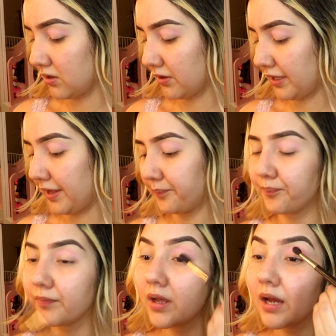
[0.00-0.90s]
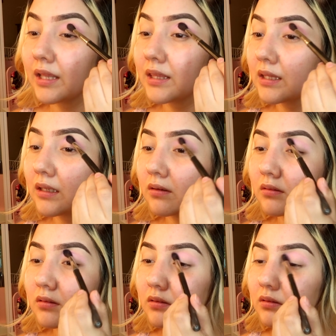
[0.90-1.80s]
Okay. Oh
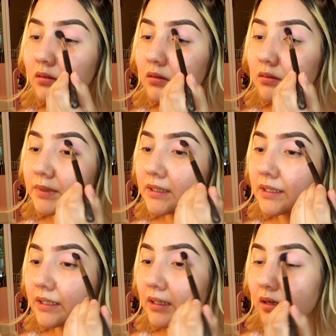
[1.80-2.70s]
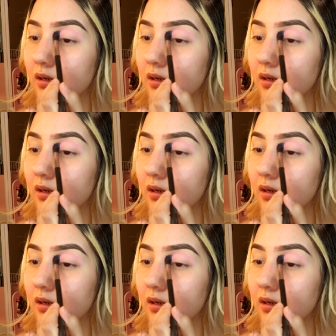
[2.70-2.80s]
no. Let me see.